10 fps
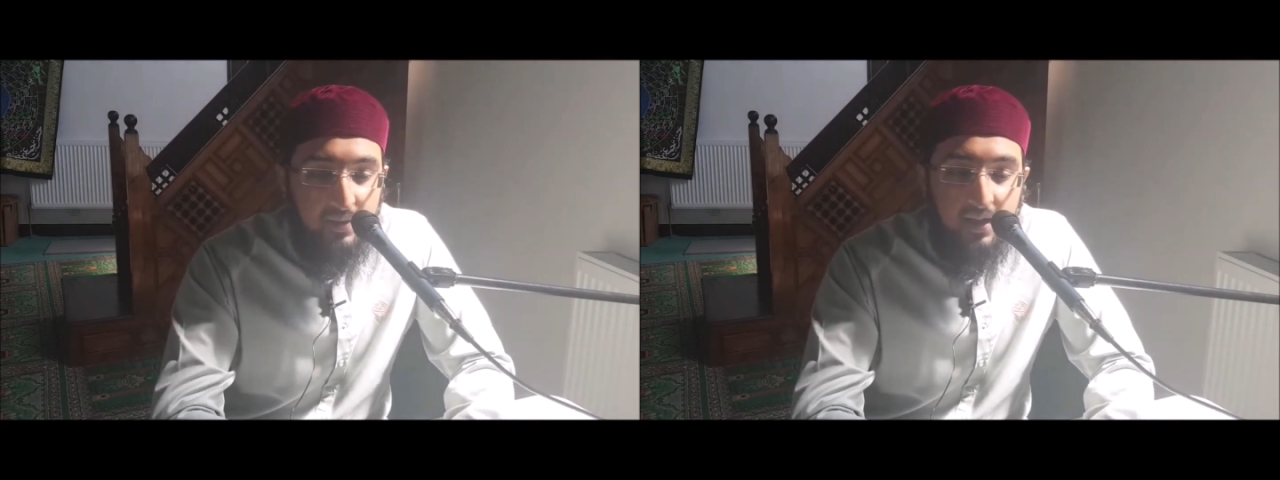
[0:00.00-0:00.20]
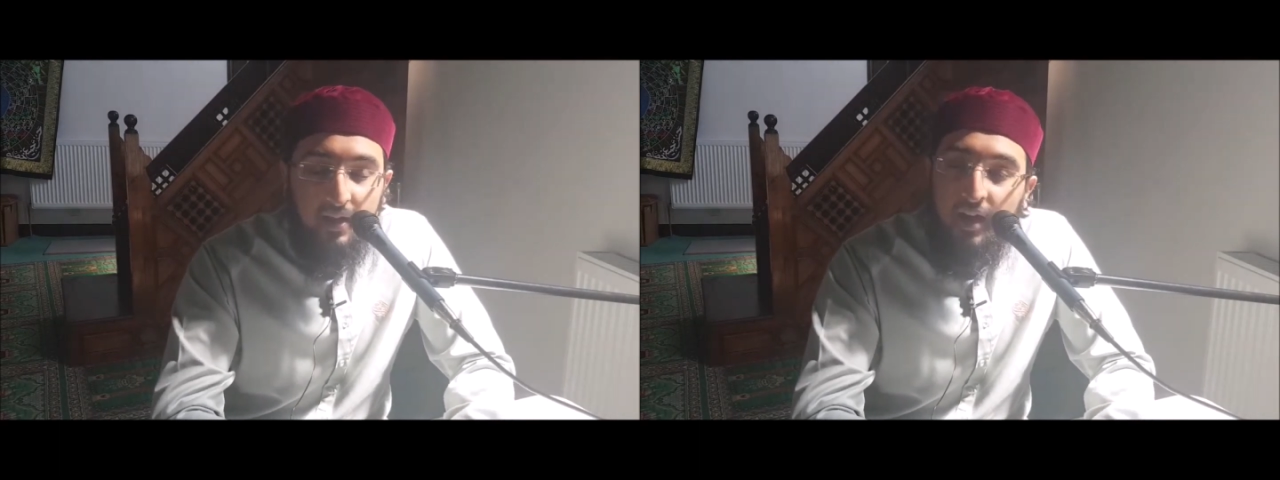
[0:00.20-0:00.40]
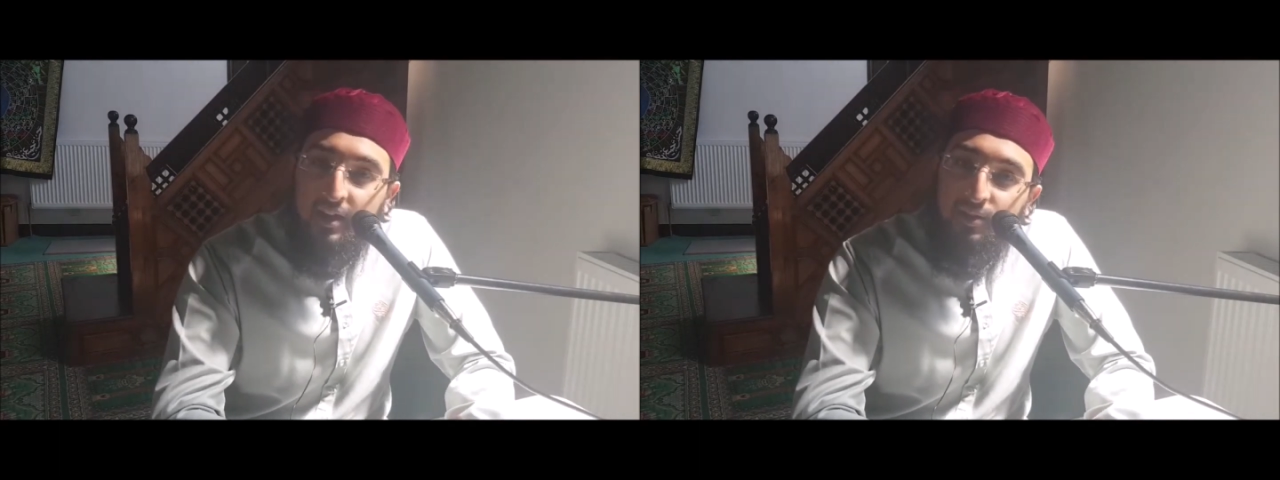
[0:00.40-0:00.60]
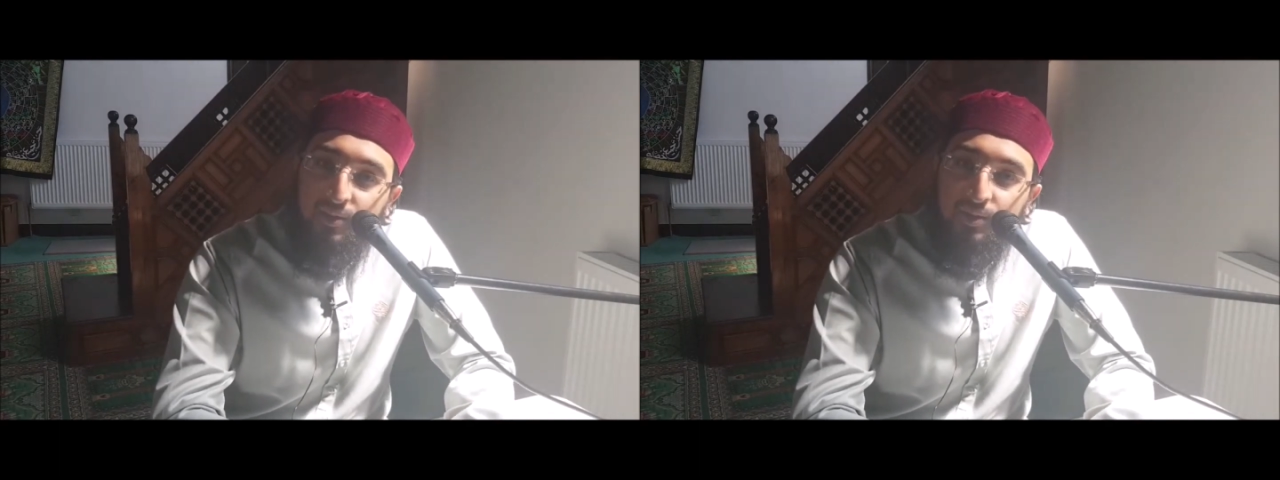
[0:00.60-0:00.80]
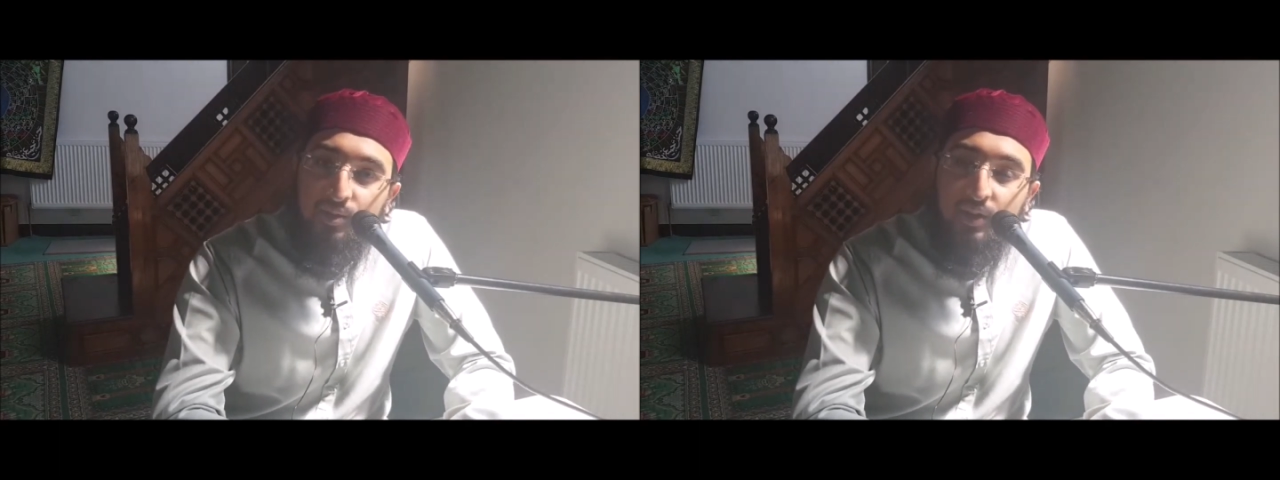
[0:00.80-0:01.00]
And I
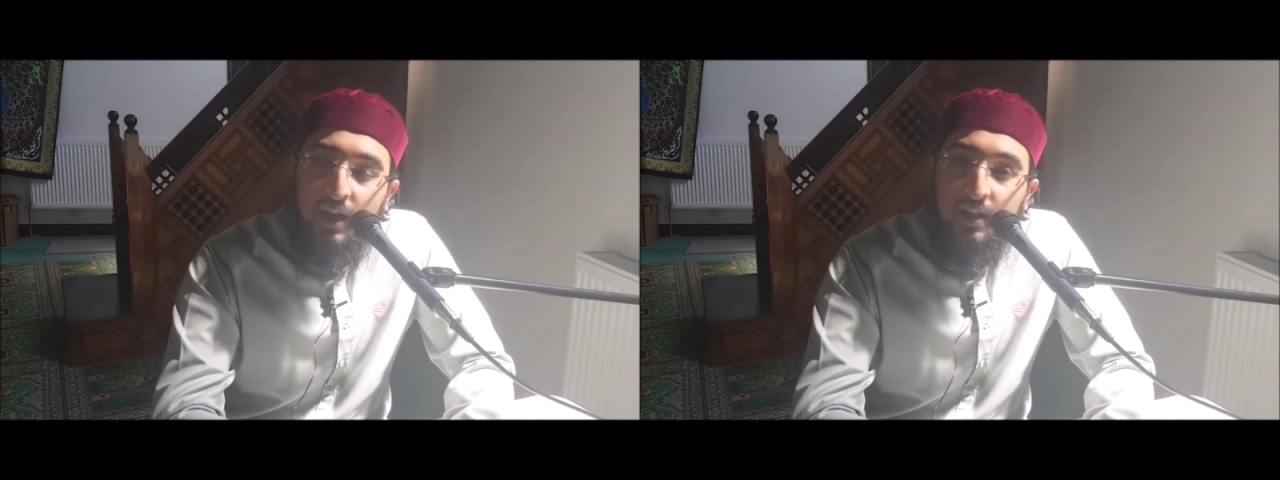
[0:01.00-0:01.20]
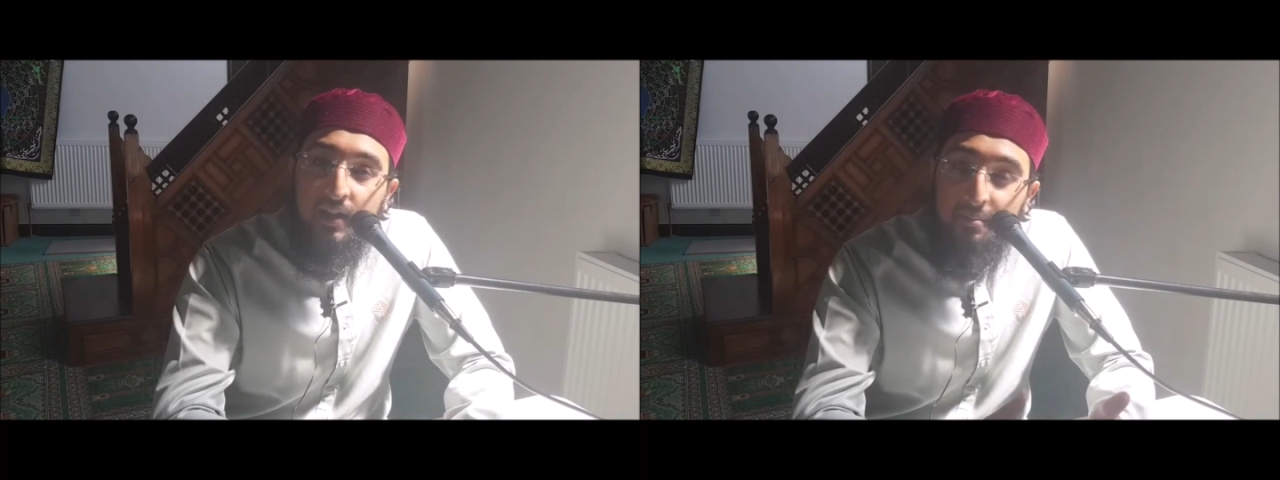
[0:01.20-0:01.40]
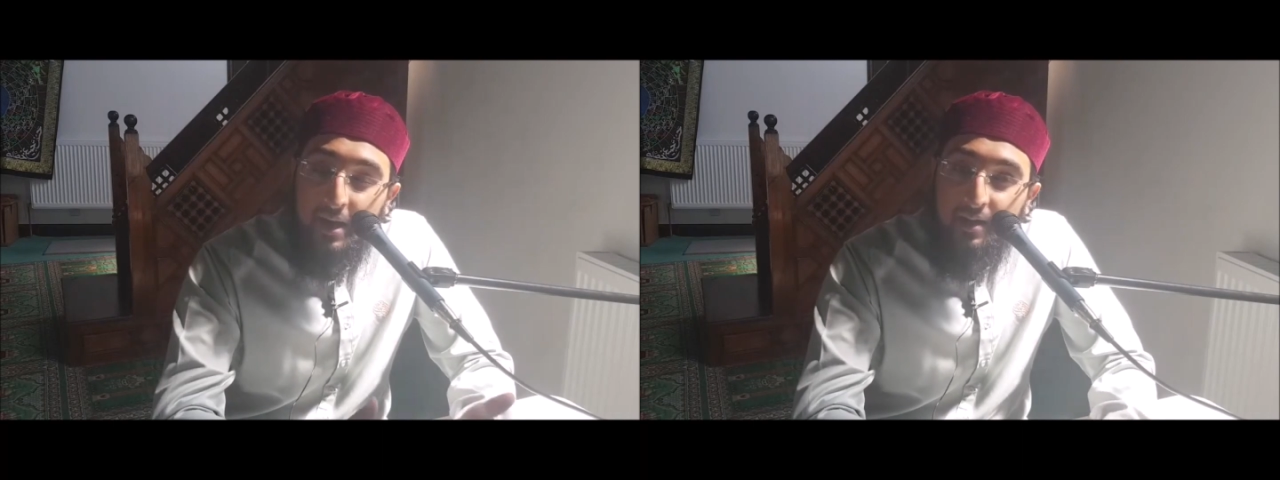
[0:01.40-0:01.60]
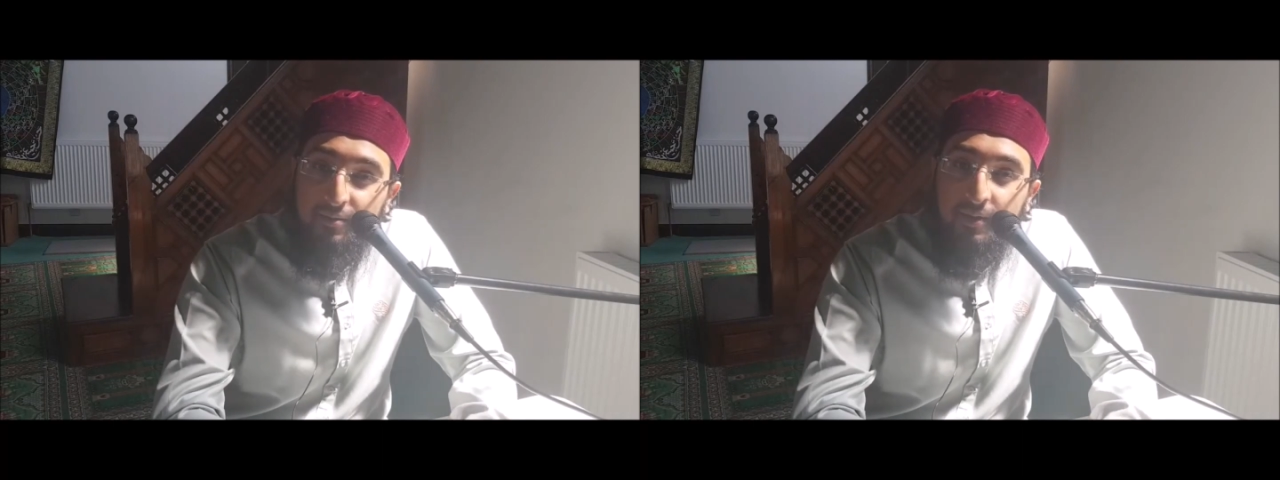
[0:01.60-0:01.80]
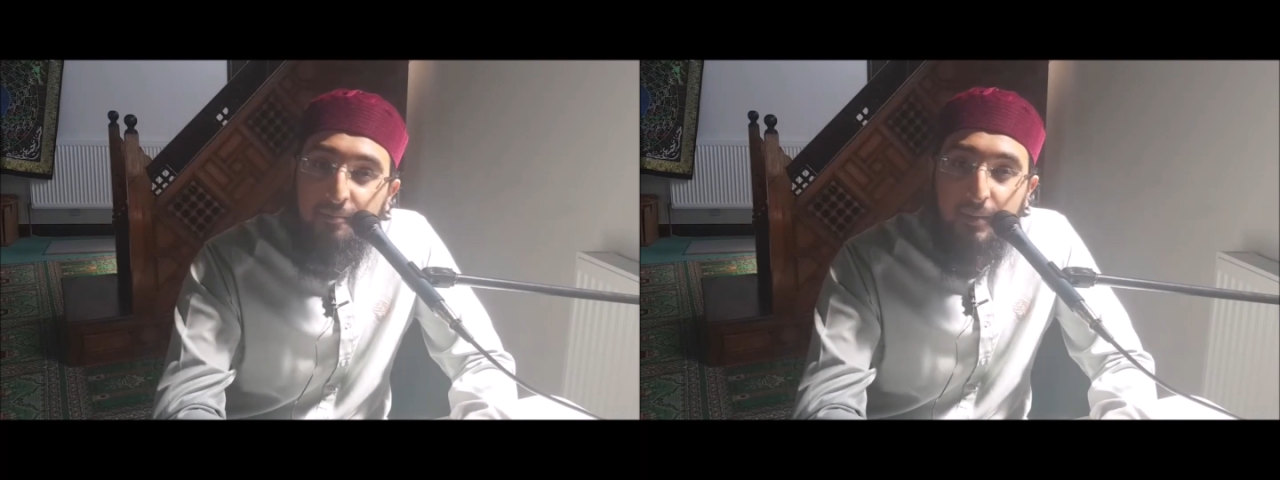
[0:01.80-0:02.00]
don't know, am I
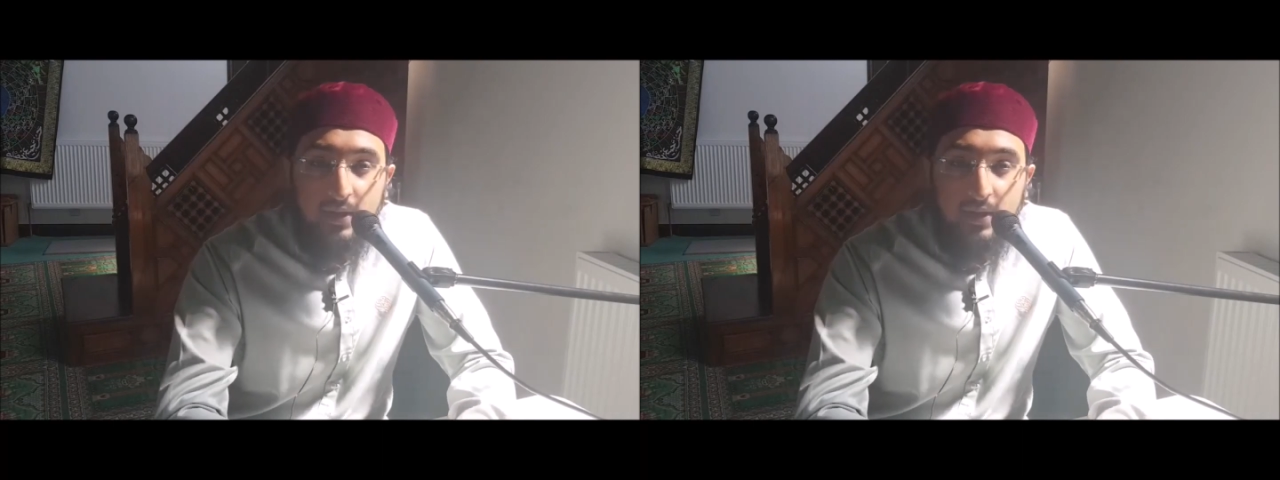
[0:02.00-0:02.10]
from